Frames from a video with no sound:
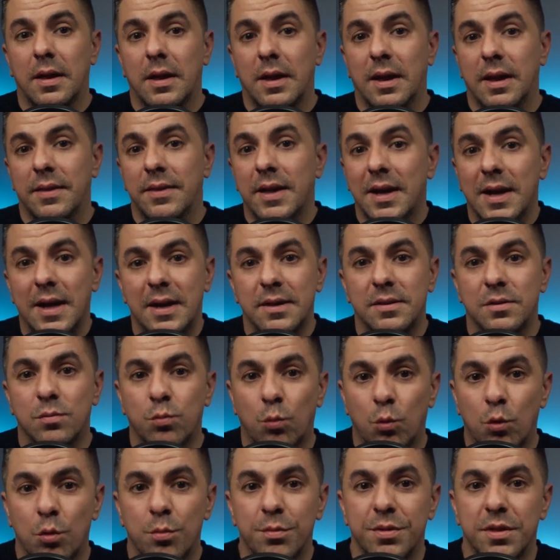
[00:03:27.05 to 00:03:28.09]
and that adds
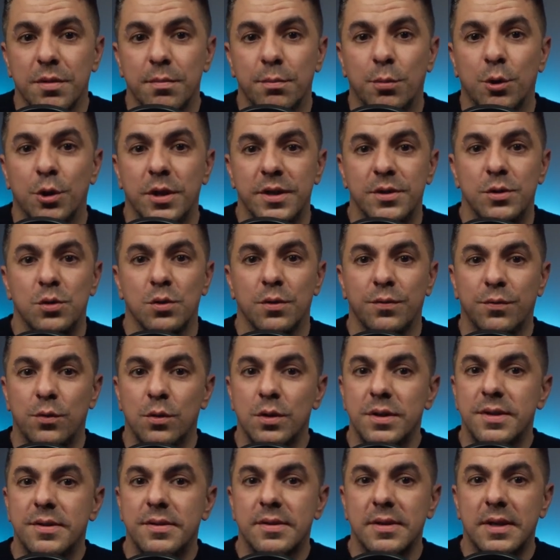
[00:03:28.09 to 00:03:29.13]
warmth and body to your
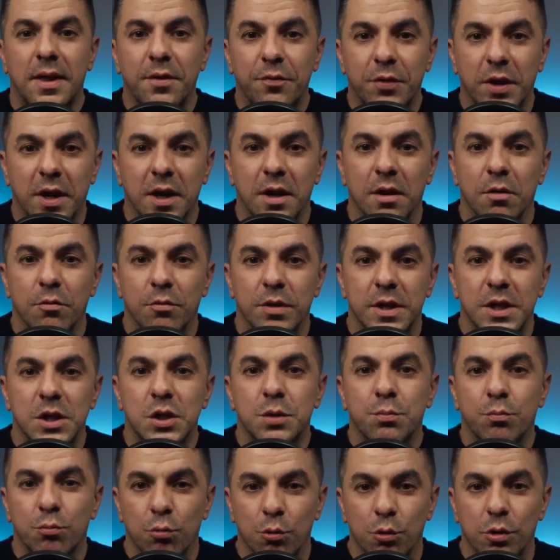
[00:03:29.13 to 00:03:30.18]
voice, giving it a
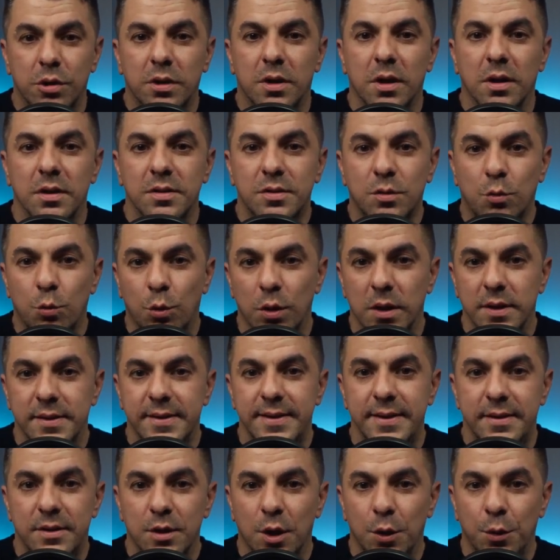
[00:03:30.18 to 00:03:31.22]
rich broadcast
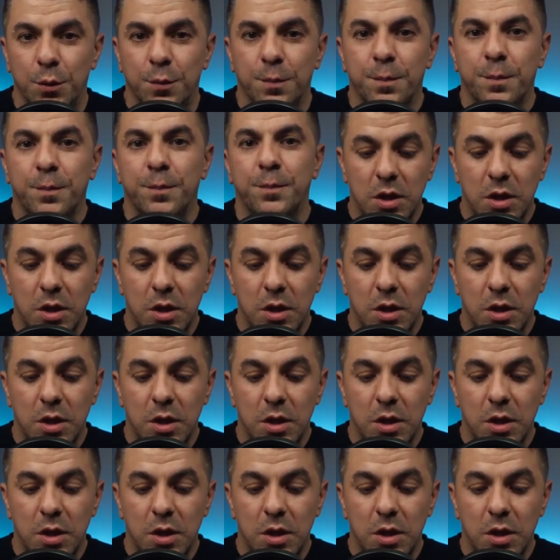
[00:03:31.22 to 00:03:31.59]
quality tone.